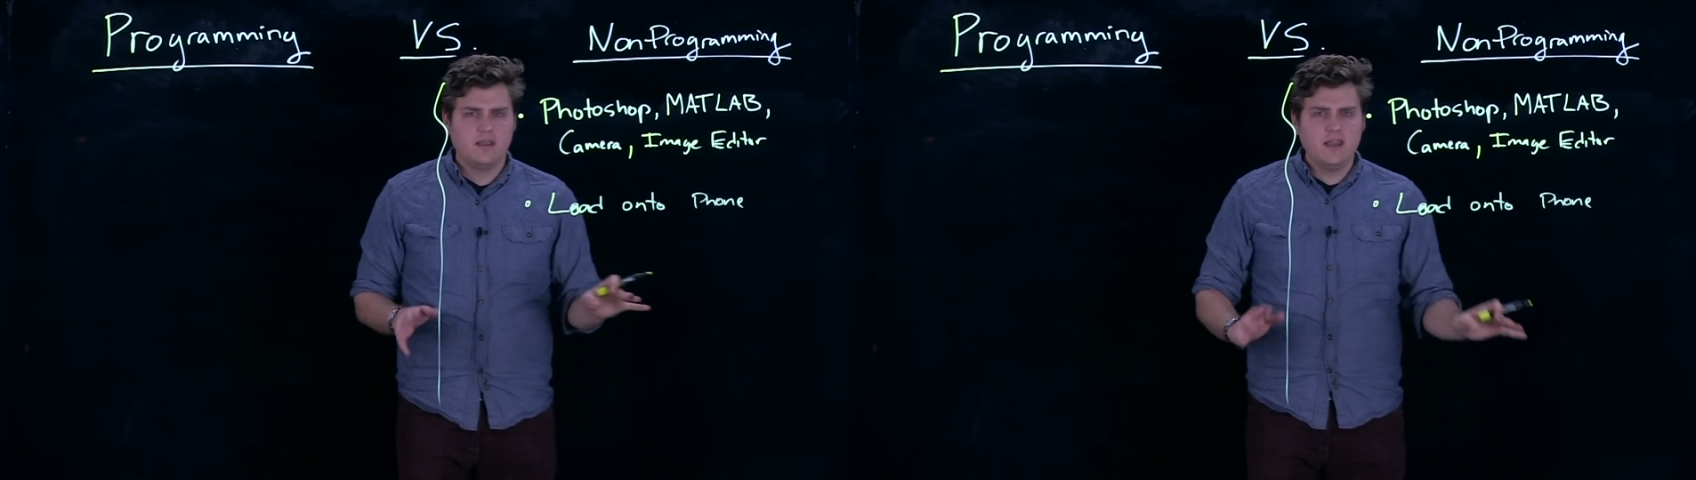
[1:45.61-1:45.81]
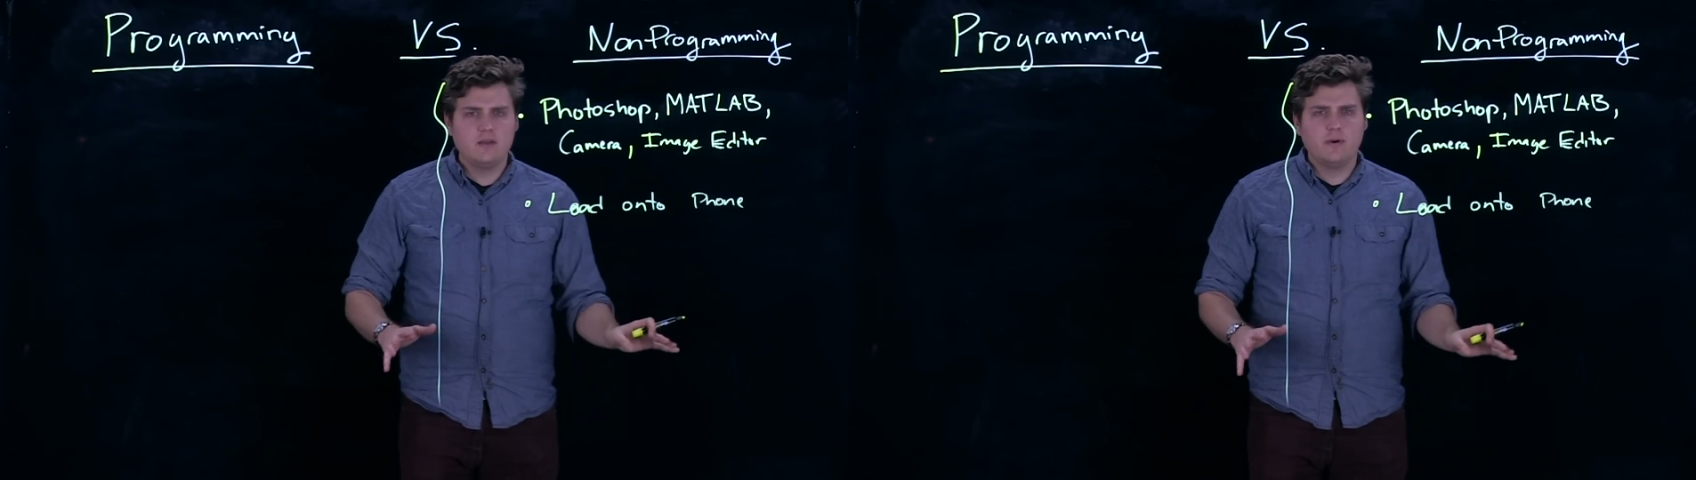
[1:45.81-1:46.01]

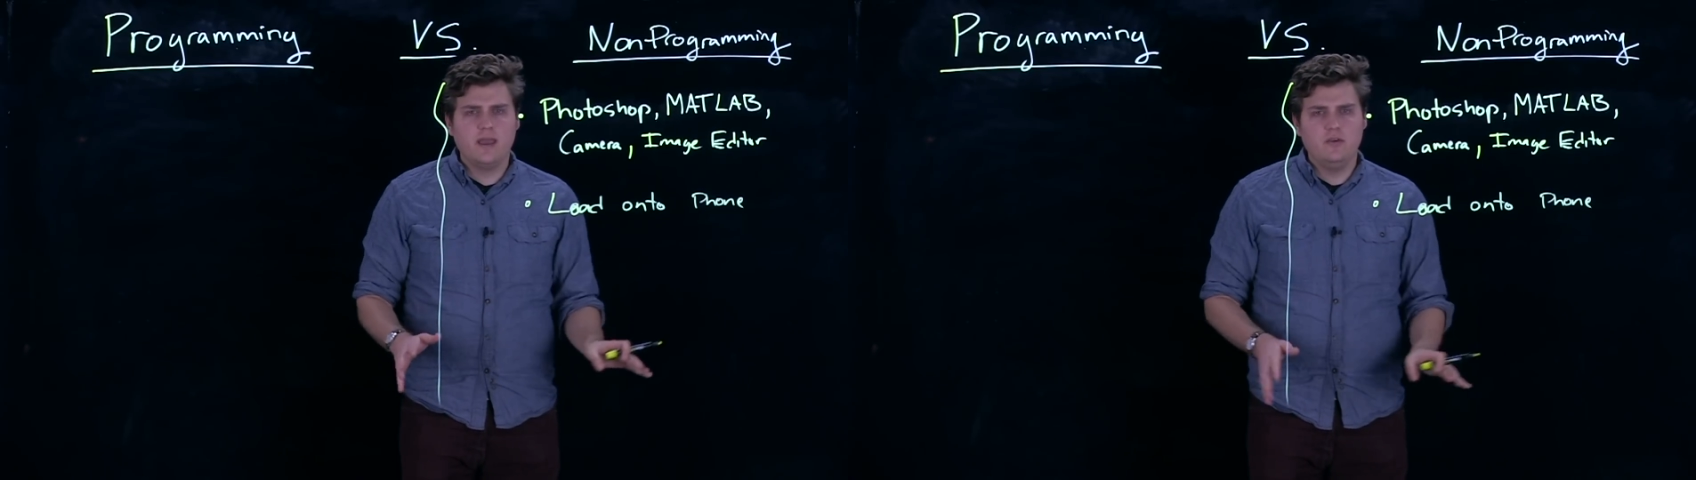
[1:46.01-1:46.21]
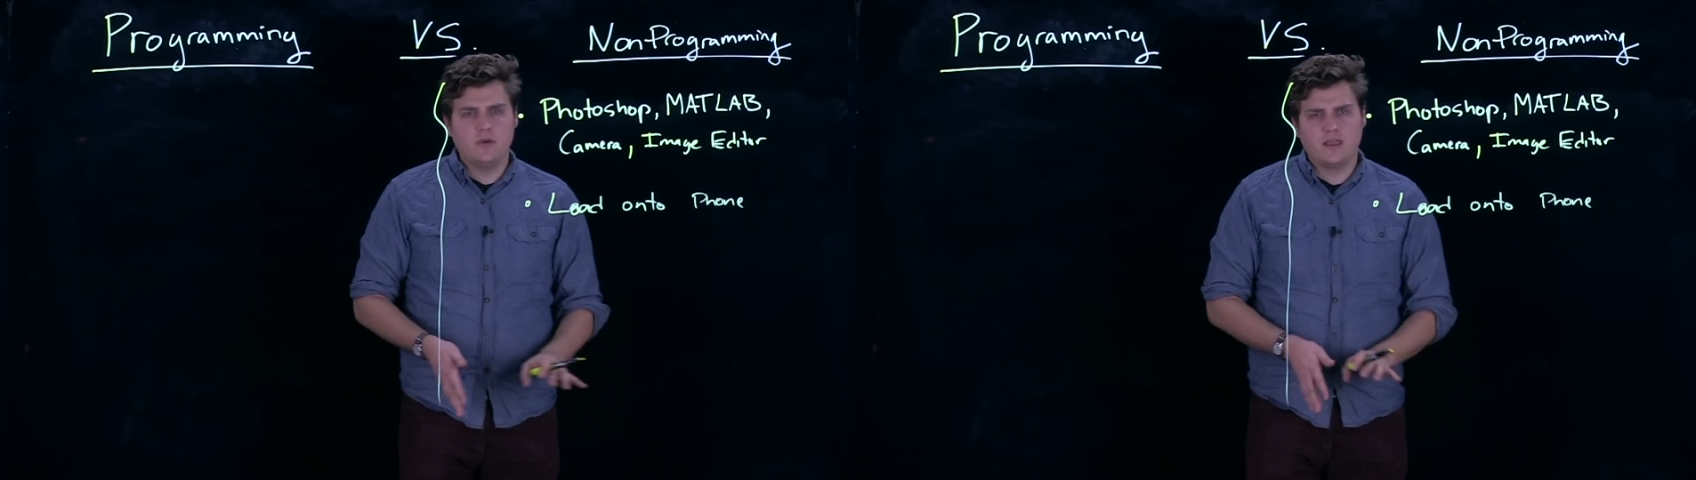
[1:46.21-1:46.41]
Any way
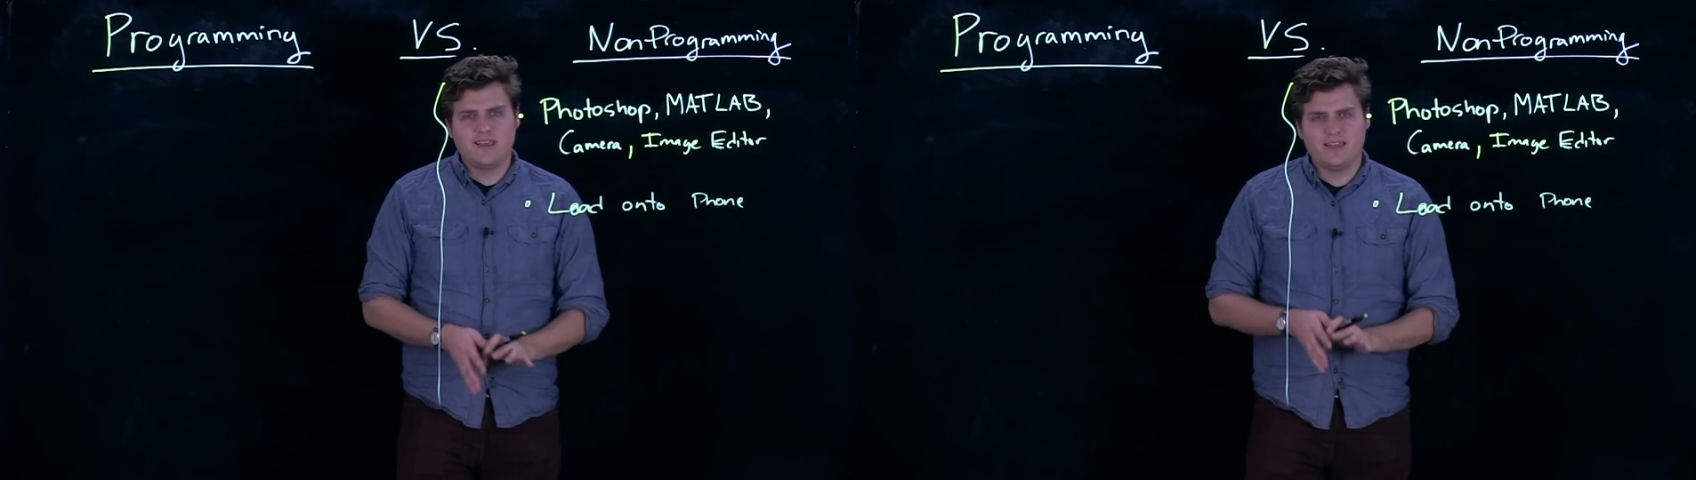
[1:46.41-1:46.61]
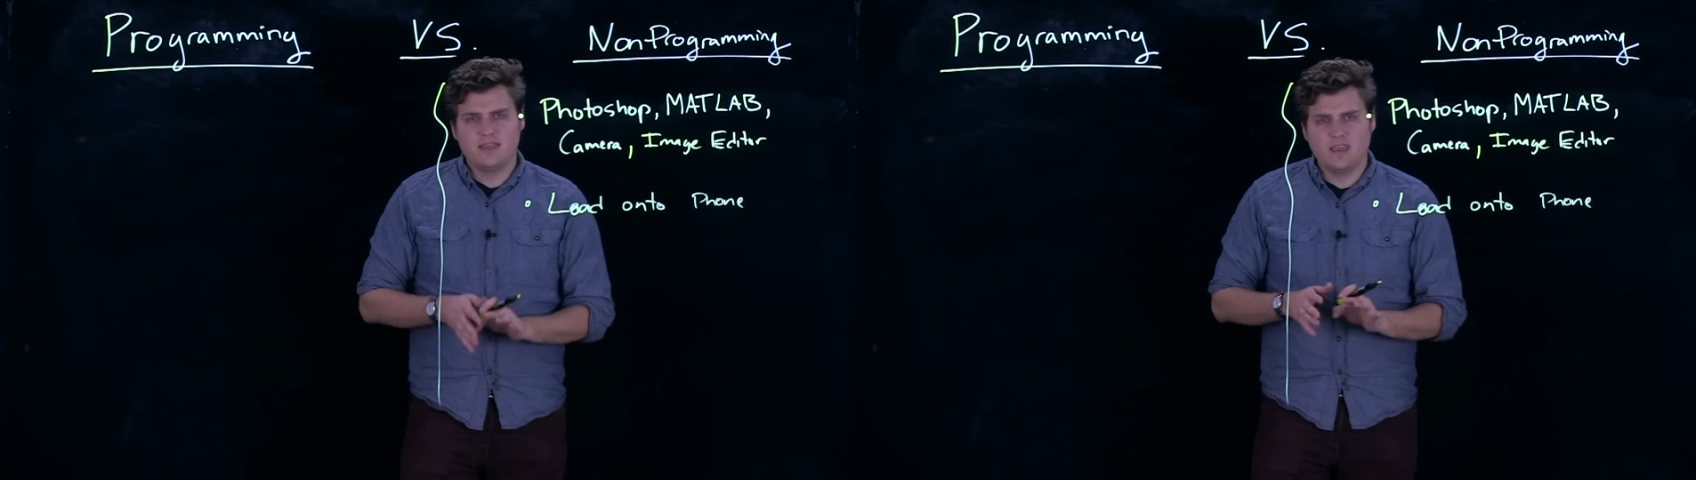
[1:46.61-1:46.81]
you can
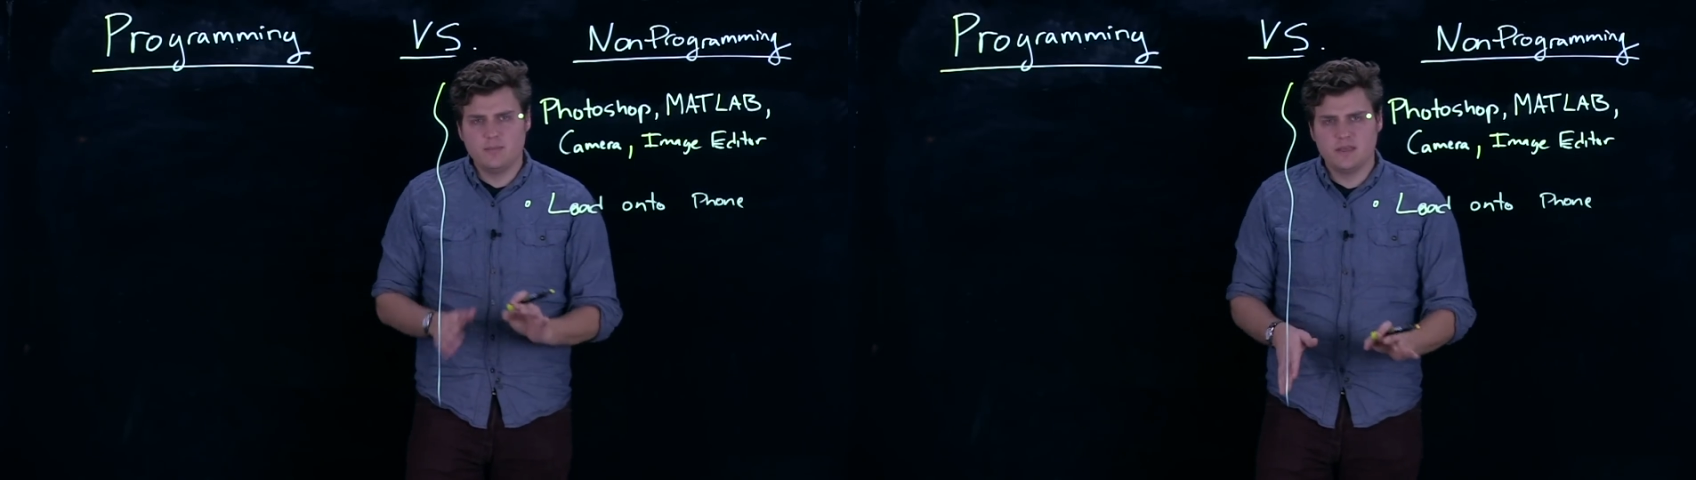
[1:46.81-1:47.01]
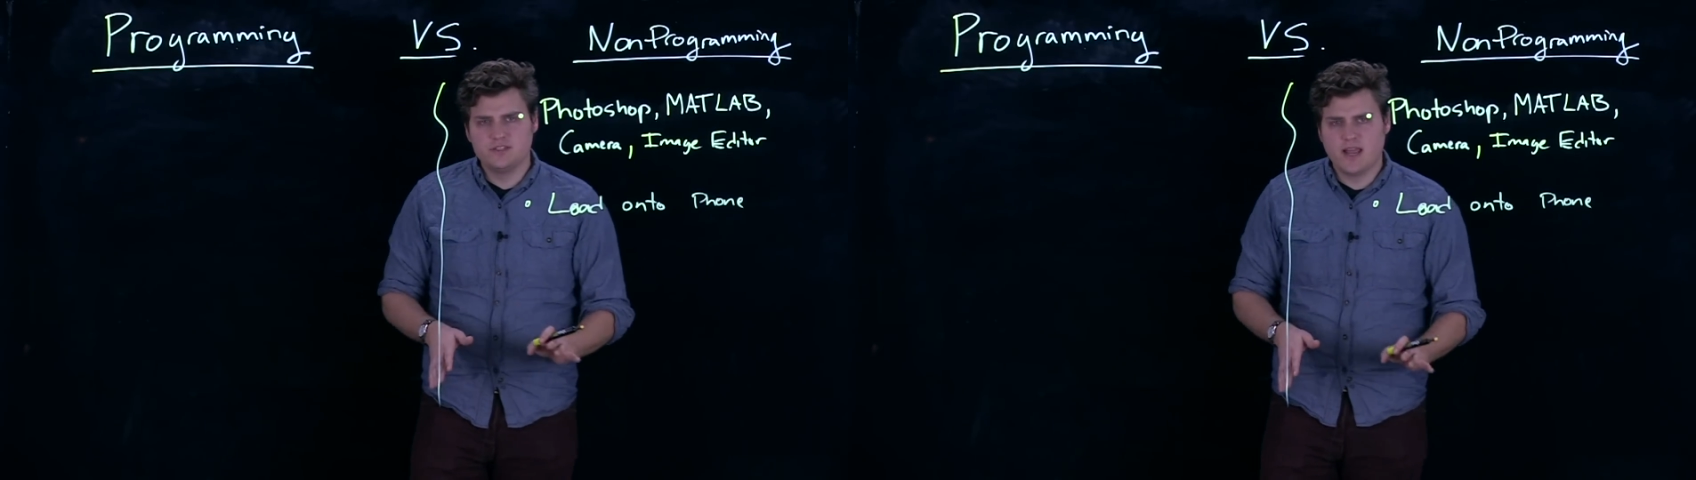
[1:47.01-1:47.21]
get the image